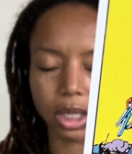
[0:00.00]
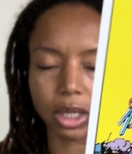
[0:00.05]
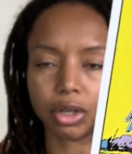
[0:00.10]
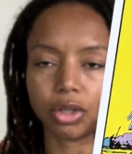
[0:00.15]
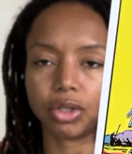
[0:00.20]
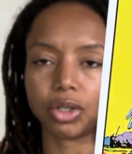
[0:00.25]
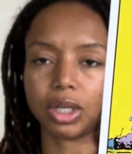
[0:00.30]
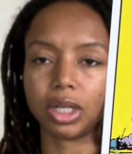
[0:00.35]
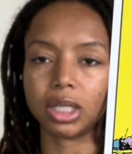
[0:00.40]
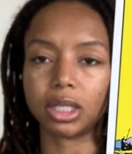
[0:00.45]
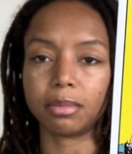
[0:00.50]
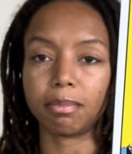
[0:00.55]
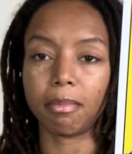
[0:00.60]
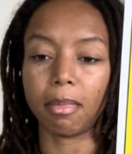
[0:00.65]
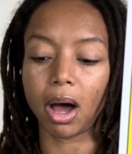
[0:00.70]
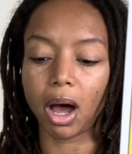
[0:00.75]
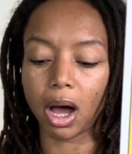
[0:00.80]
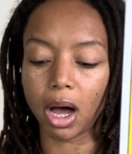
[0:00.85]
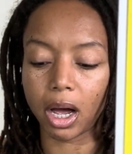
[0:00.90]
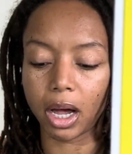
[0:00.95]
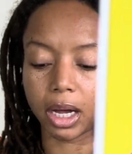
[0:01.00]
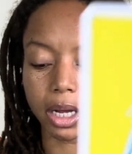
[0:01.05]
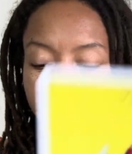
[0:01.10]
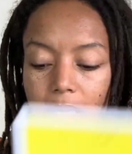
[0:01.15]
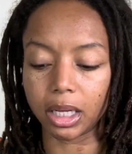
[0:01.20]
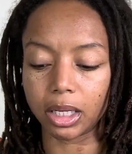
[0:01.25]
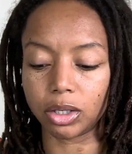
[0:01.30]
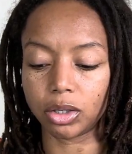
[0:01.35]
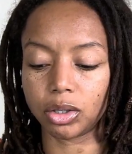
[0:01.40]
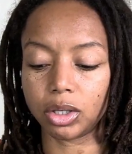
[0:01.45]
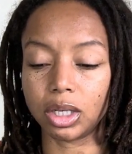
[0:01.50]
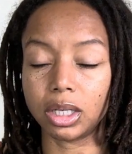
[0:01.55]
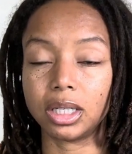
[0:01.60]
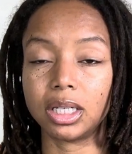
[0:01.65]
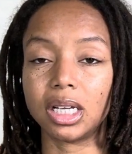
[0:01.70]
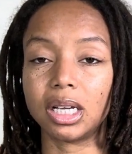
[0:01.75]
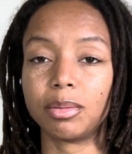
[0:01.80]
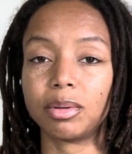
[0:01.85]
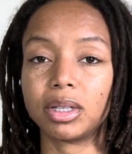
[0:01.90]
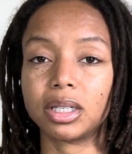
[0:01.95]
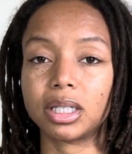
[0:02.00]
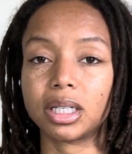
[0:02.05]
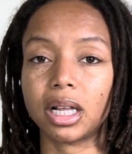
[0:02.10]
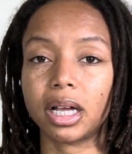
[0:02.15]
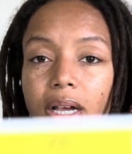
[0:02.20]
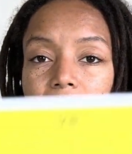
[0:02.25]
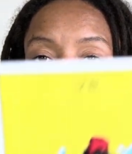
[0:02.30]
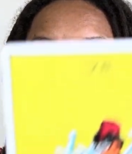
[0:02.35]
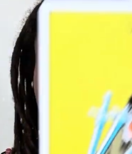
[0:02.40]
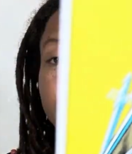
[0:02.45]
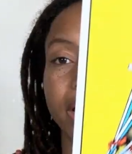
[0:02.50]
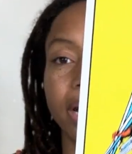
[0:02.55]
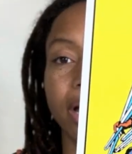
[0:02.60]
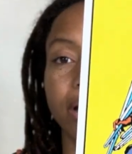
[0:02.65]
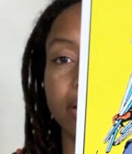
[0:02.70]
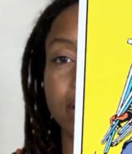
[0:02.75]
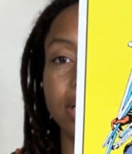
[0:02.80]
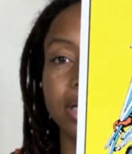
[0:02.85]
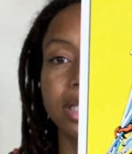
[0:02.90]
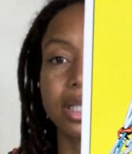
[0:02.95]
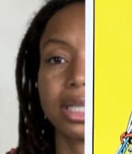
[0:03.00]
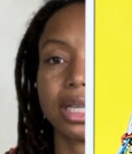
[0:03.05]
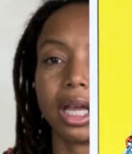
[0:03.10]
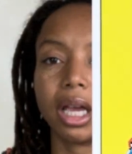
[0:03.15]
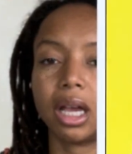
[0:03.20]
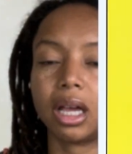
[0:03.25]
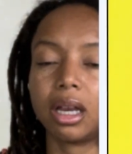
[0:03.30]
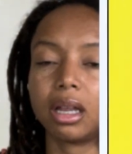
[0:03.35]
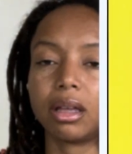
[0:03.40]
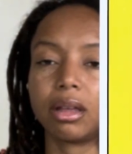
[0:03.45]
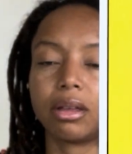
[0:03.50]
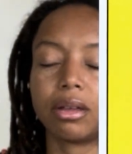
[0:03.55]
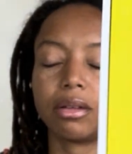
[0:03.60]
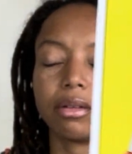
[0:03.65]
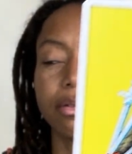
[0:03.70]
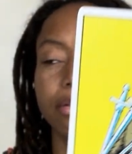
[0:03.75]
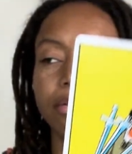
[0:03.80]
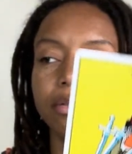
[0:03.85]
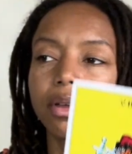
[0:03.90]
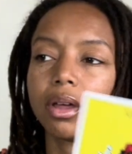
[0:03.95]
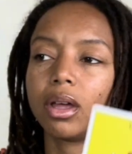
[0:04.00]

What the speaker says: energy, this mind, the demon slayer. Cut out this negative